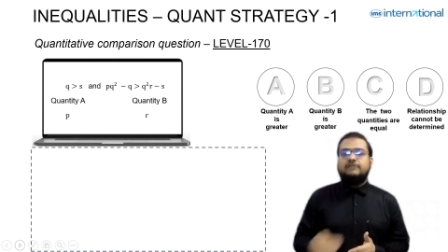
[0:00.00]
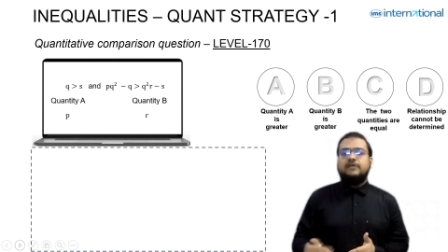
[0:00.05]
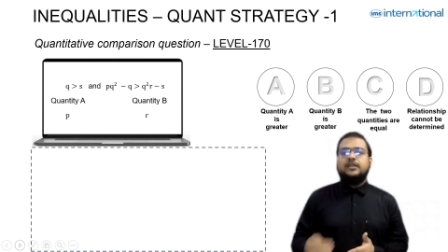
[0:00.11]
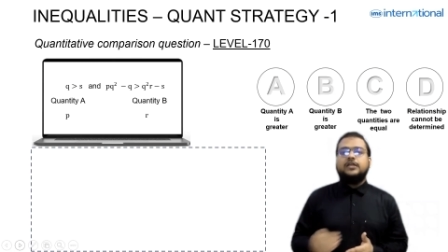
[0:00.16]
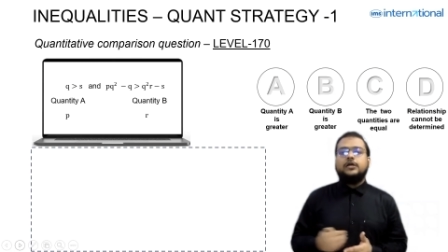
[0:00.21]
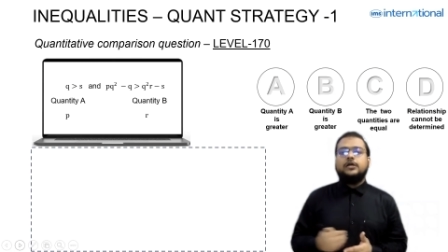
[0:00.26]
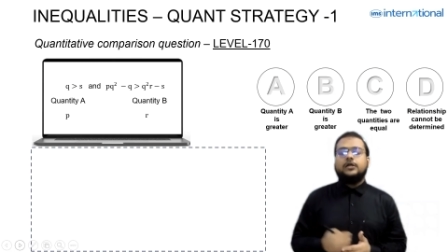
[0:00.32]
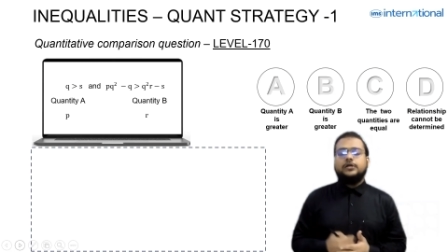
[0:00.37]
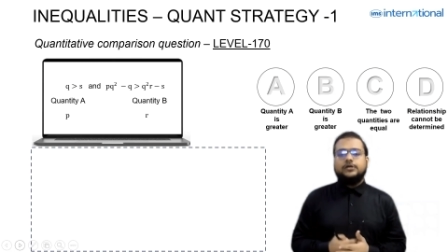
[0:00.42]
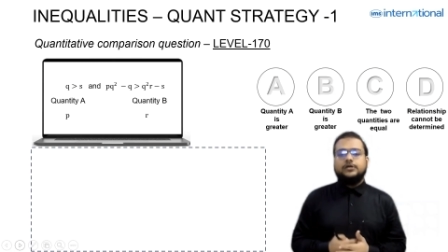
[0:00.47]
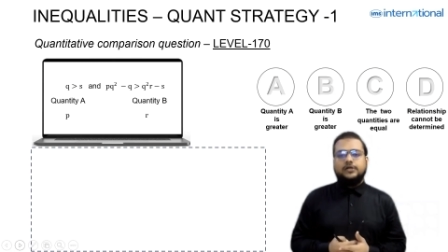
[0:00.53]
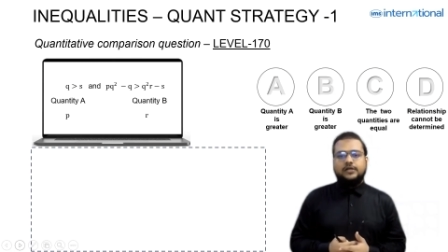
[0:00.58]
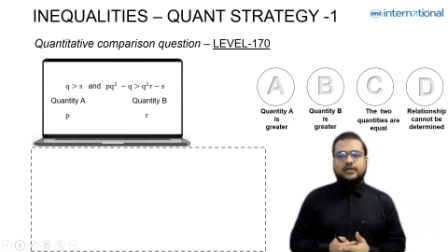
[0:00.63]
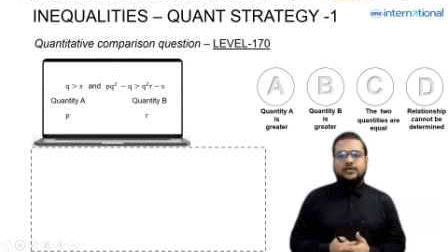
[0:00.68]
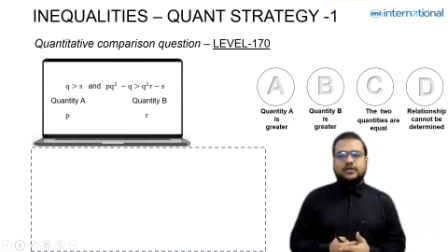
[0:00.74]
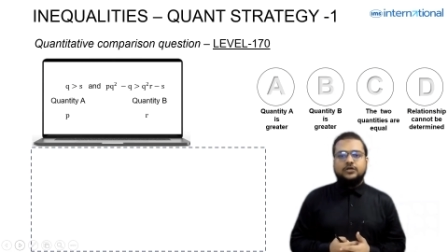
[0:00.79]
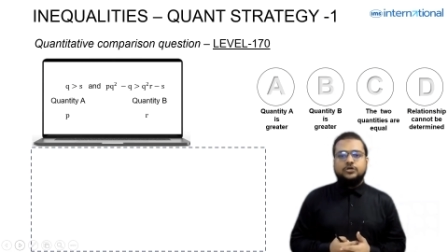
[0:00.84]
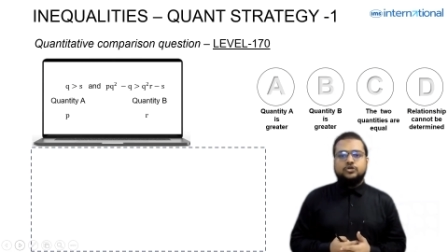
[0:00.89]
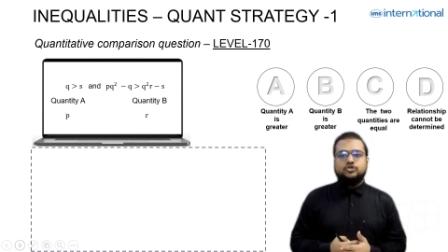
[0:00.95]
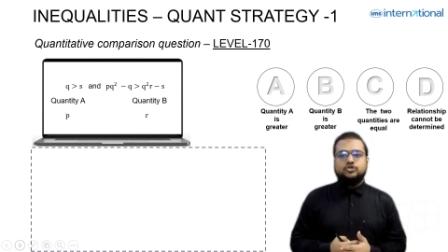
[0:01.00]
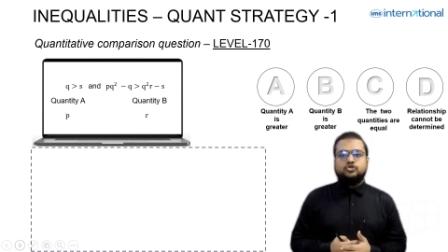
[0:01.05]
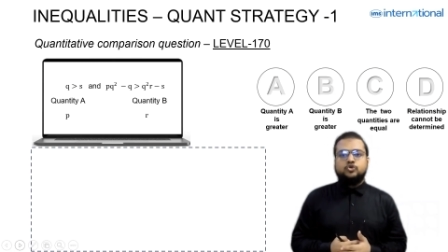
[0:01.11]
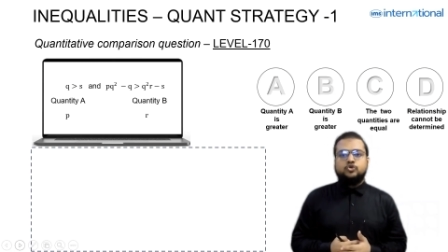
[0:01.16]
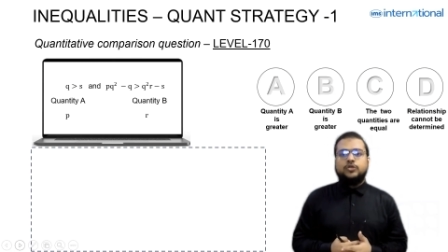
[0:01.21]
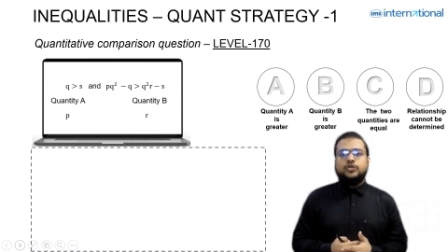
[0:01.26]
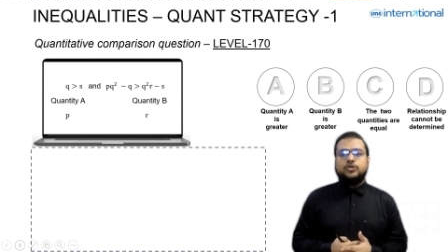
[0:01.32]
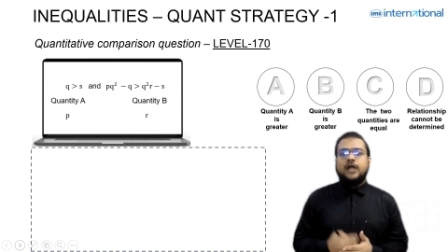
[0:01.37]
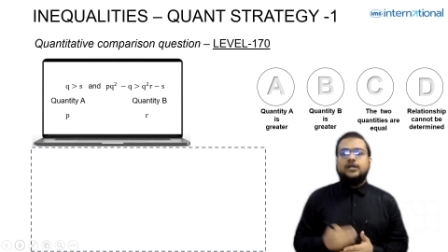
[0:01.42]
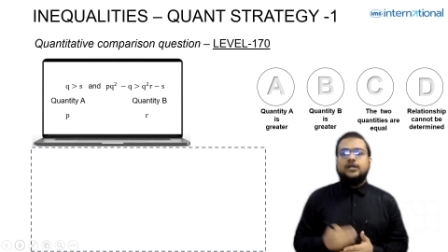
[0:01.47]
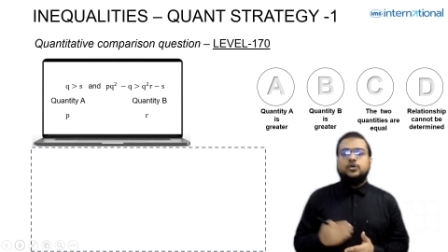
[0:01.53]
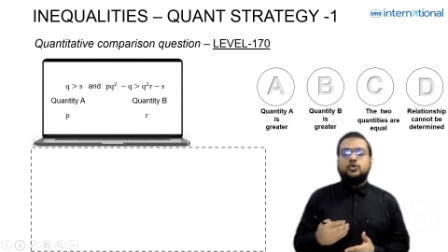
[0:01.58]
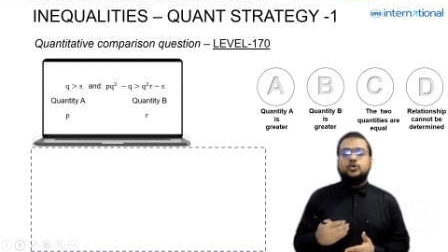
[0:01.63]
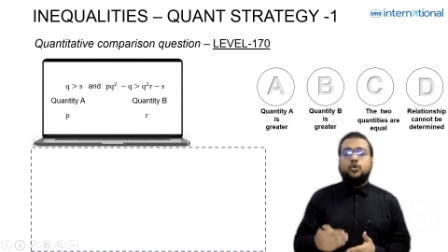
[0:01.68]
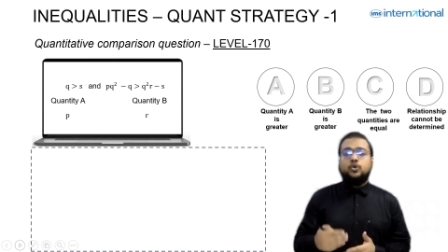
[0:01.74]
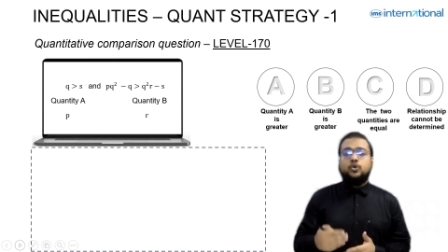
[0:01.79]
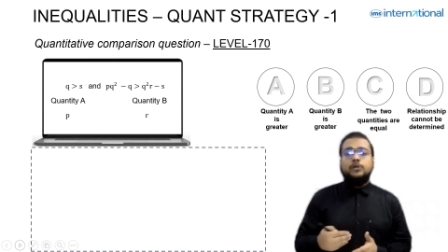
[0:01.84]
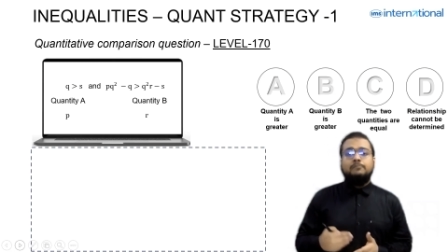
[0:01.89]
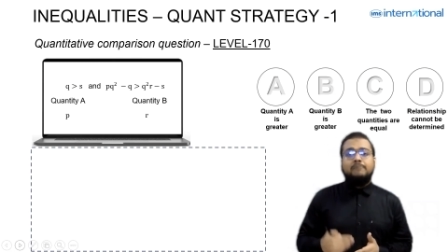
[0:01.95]
very clearly so that you
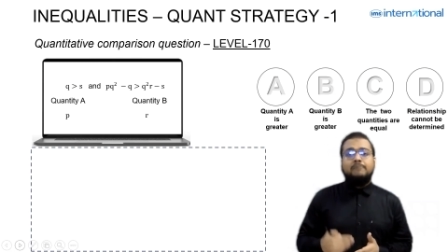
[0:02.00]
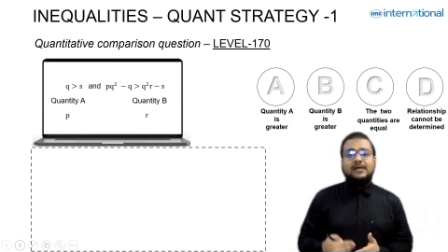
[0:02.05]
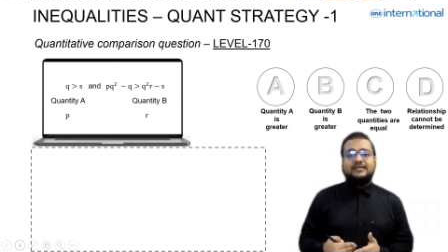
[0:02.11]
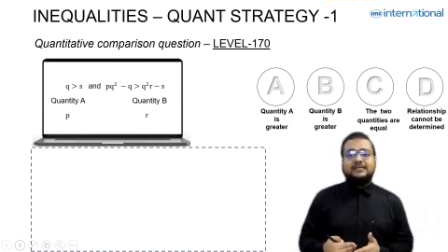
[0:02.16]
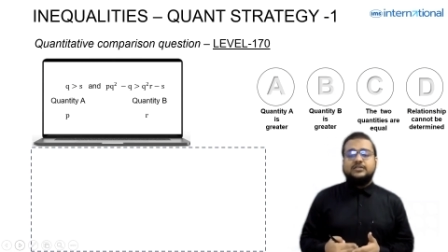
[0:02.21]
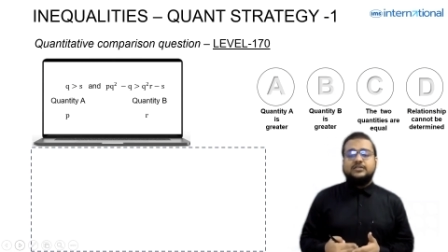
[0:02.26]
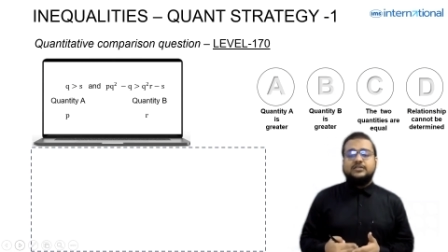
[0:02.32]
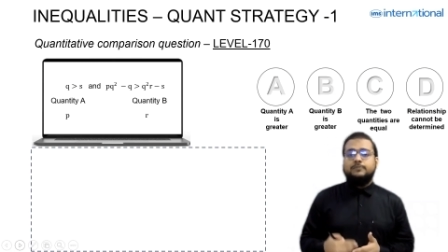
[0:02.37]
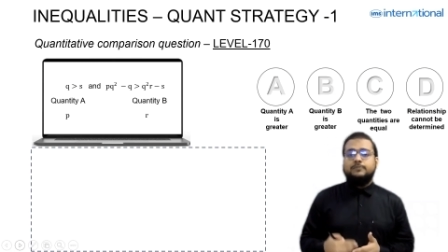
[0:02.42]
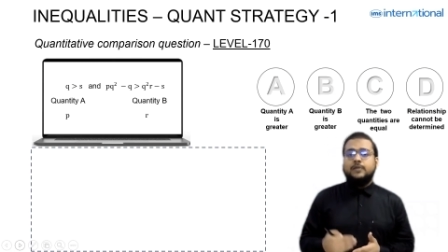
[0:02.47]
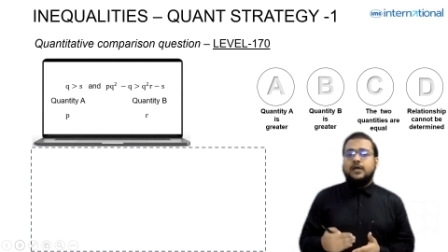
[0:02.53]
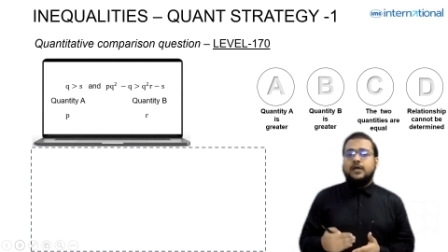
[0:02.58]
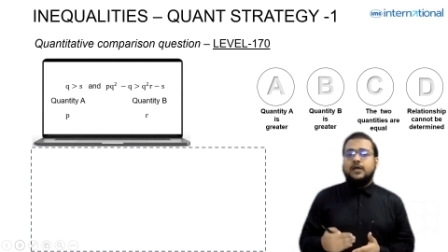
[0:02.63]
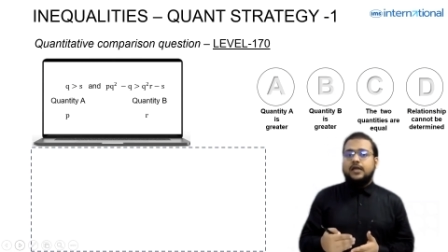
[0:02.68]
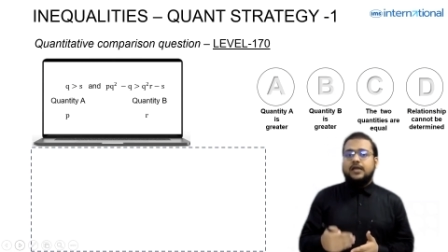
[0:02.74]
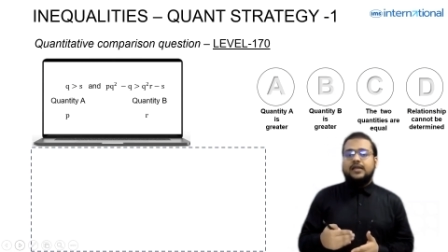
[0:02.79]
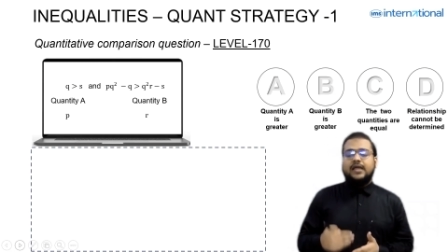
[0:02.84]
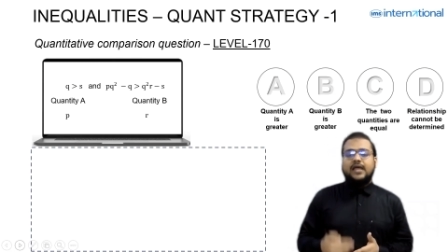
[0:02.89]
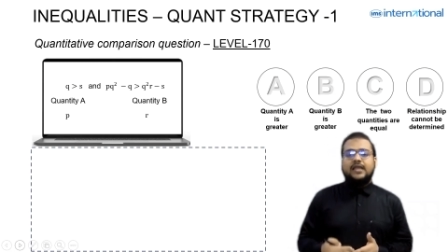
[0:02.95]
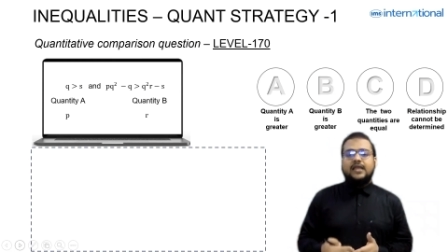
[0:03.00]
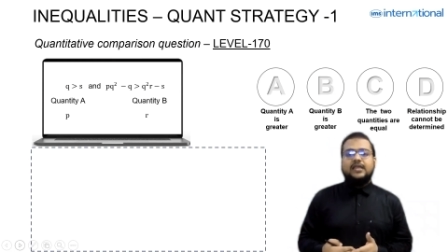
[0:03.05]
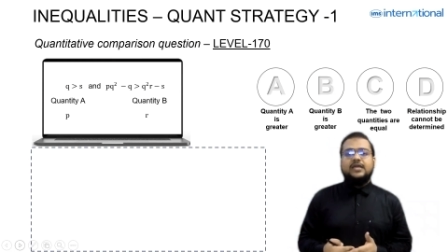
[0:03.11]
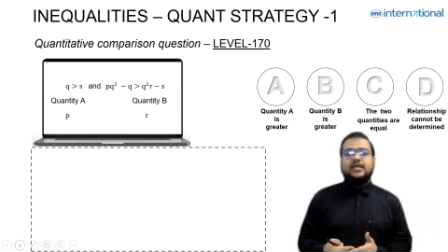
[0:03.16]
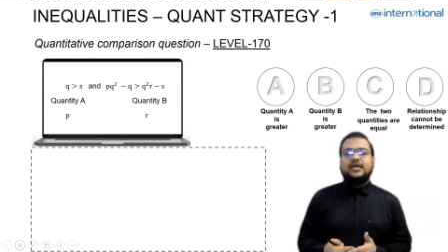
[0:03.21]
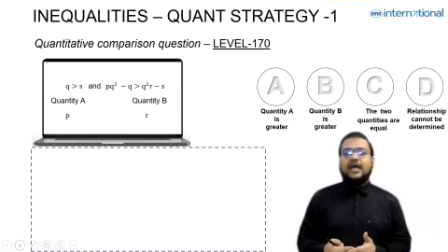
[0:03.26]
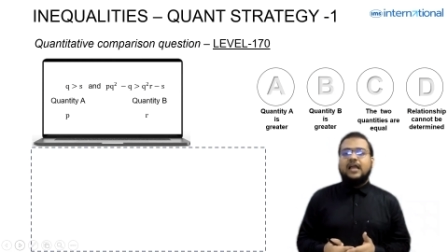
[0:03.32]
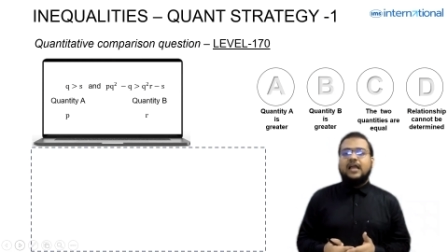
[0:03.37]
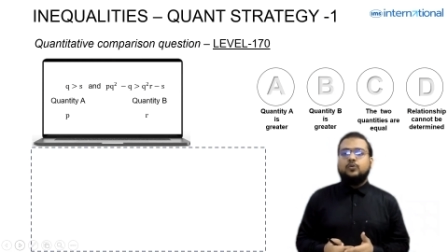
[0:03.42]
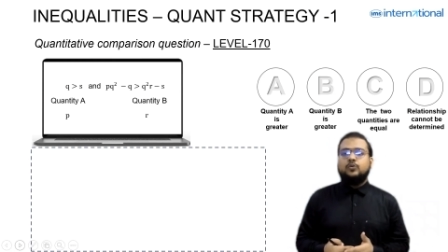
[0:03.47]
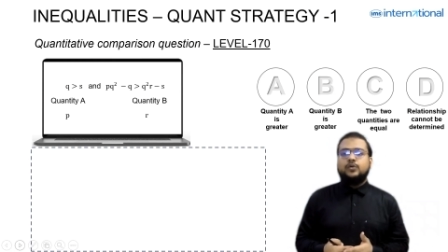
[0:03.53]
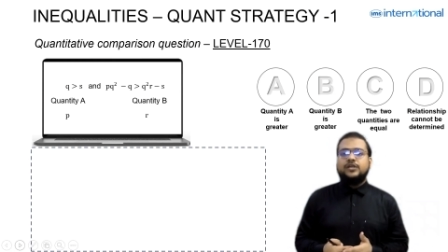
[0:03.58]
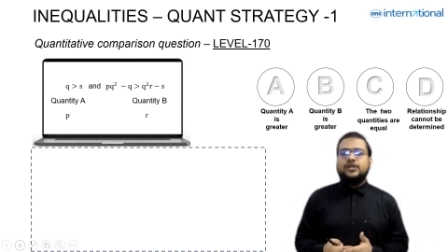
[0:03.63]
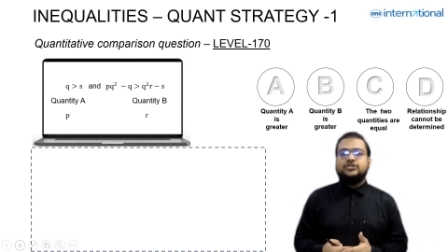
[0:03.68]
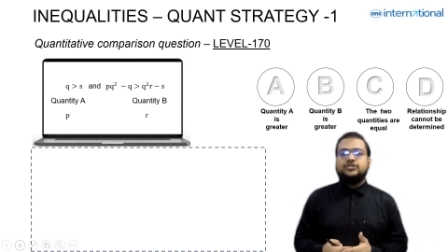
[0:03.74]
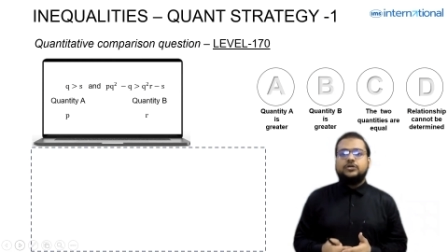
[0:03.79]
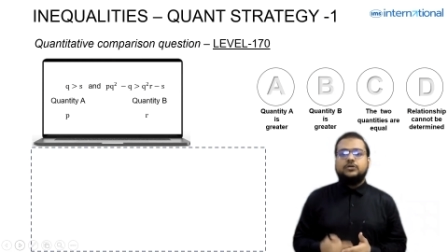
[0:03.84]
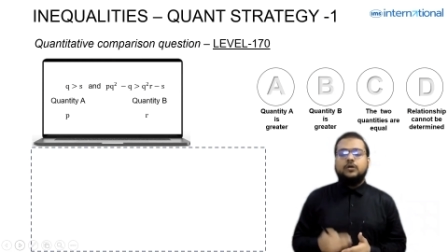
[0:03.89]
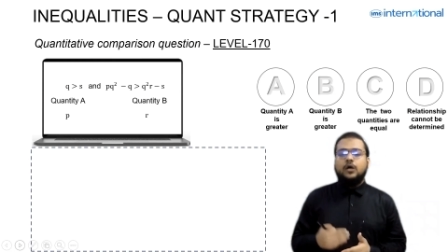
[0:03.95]
don't mess up in any
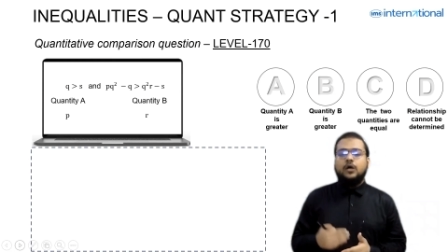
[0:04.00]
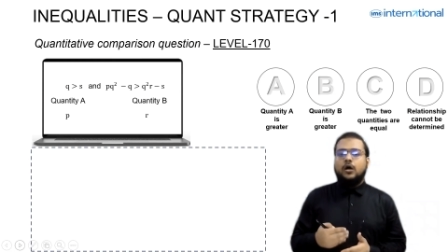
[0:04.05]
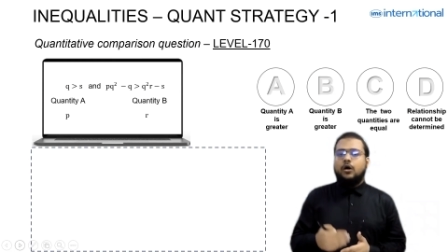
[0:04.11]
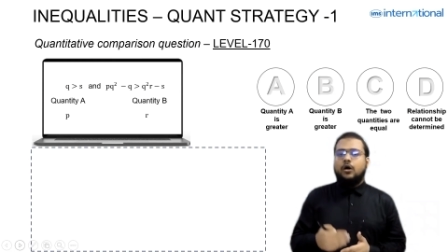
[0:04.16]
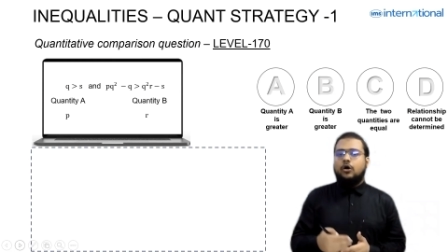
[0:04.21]
calculation